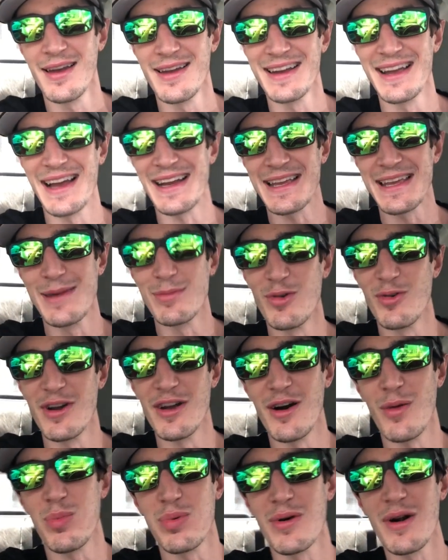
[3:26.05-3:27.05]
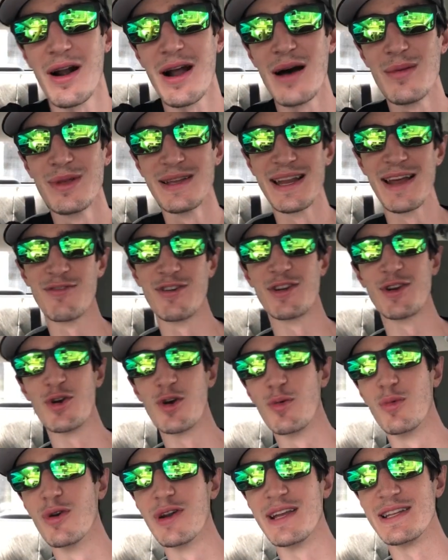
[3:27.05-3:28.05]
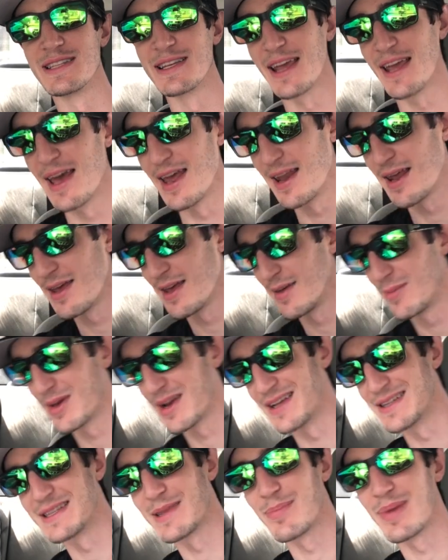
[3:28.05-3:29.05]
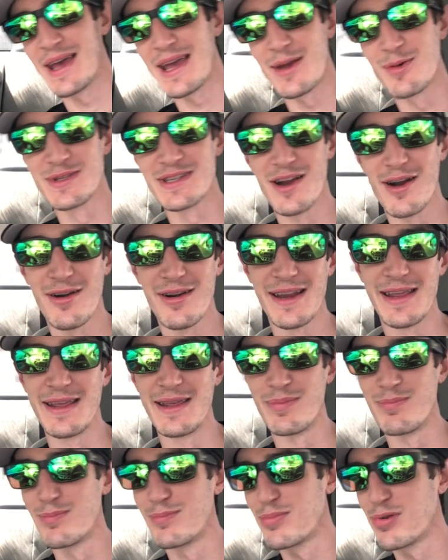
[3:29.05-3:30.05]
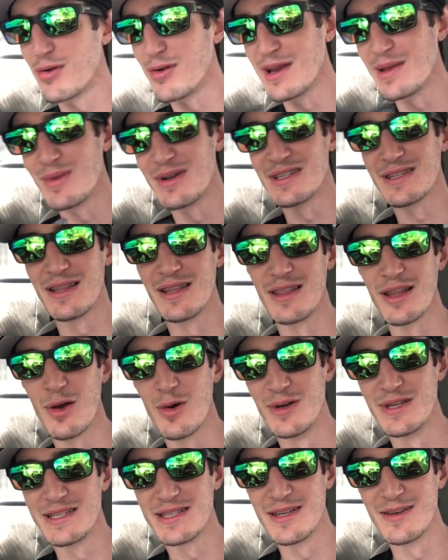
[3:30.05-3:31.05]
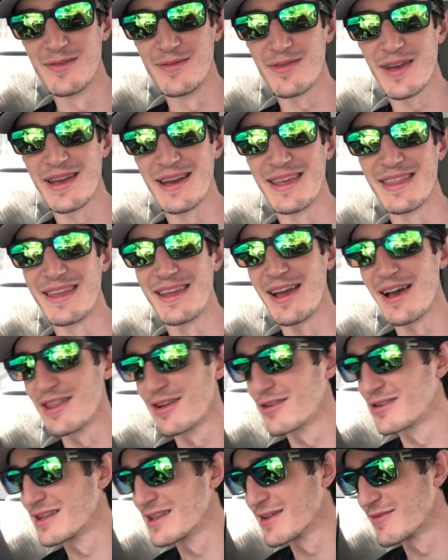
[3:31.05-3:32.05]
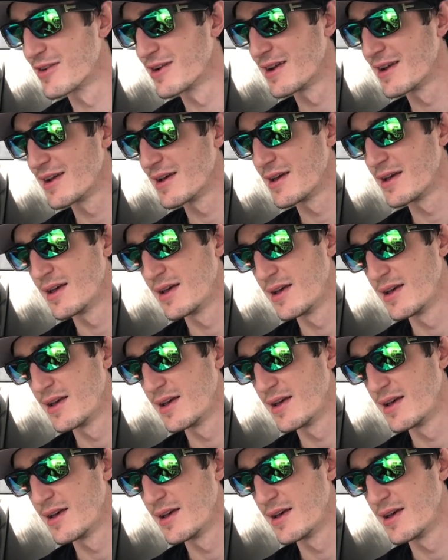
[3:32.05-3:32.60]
gotta keep it real. I'll probably never do Uber Eats again because the pay was already pretty much the lowest of any of the other delivery